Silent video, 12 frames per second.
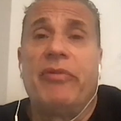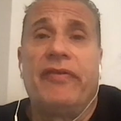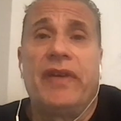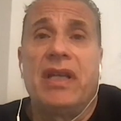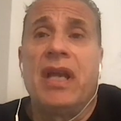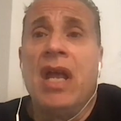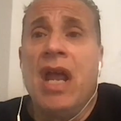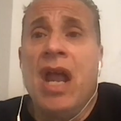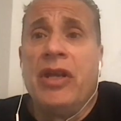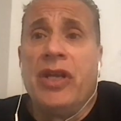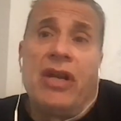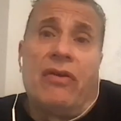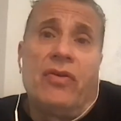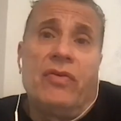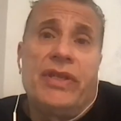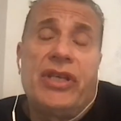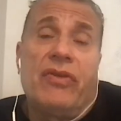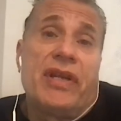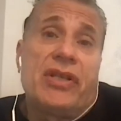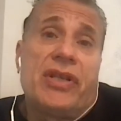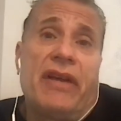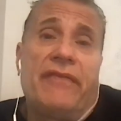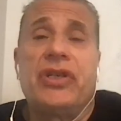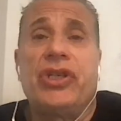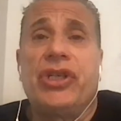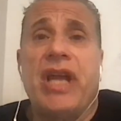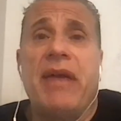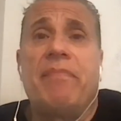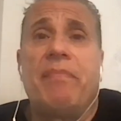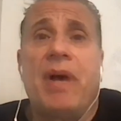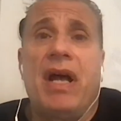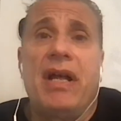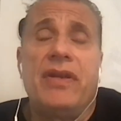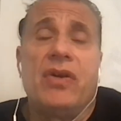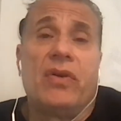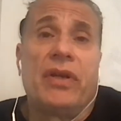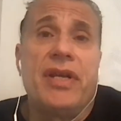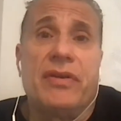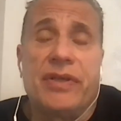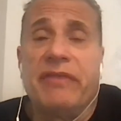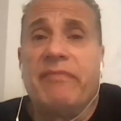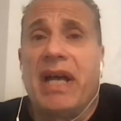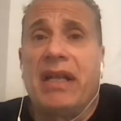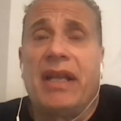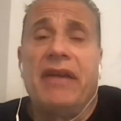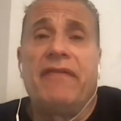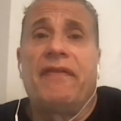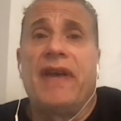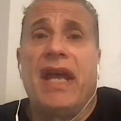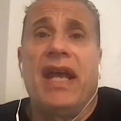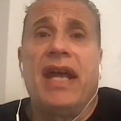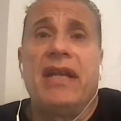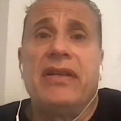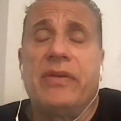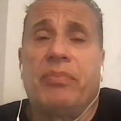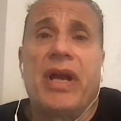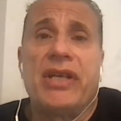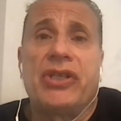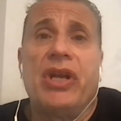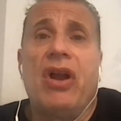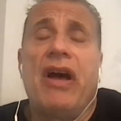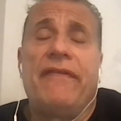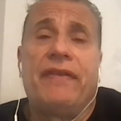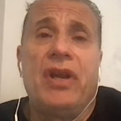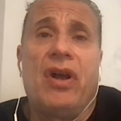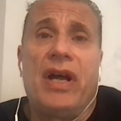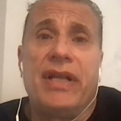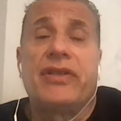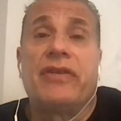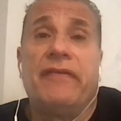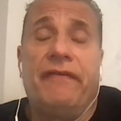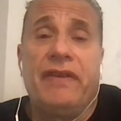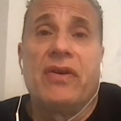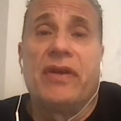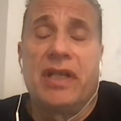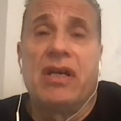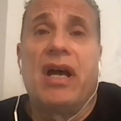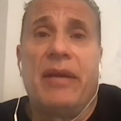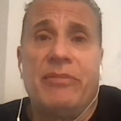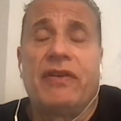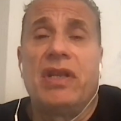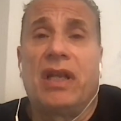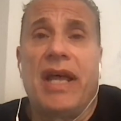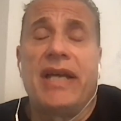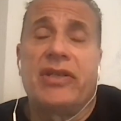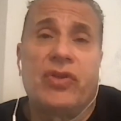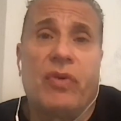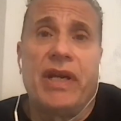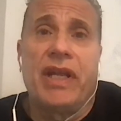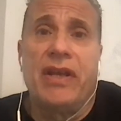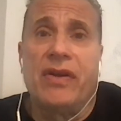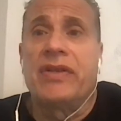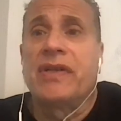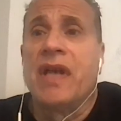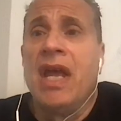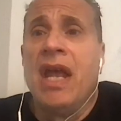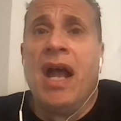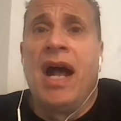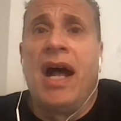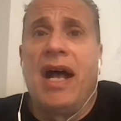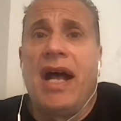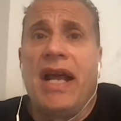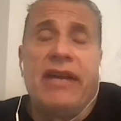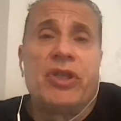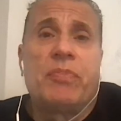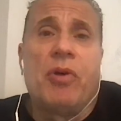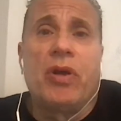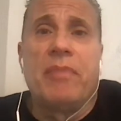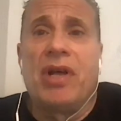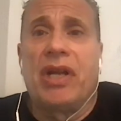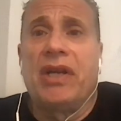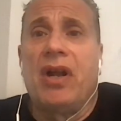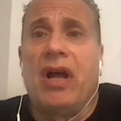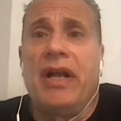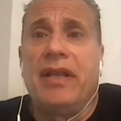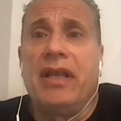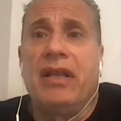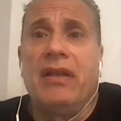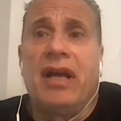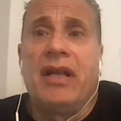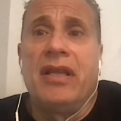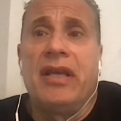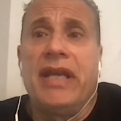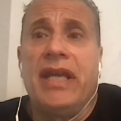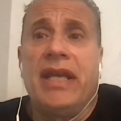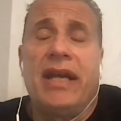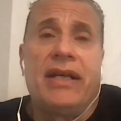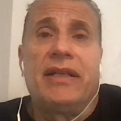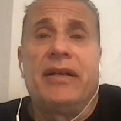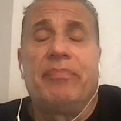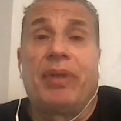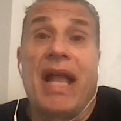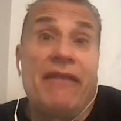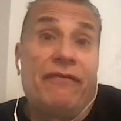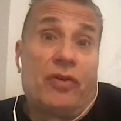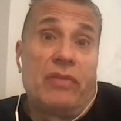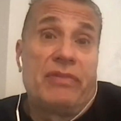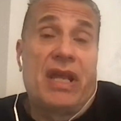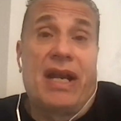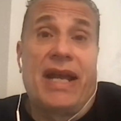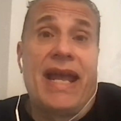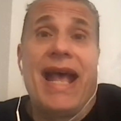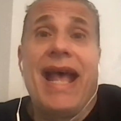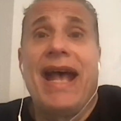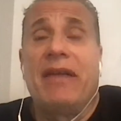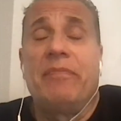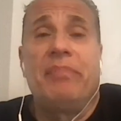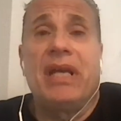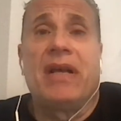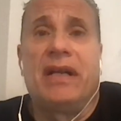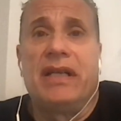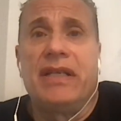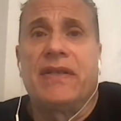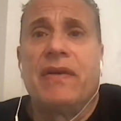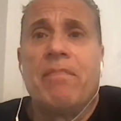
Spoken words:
of it, serious enough to shape the early years of my life, and depression off and on, severe at times for the last 20 years. I never spoke about it on the platforms that I had because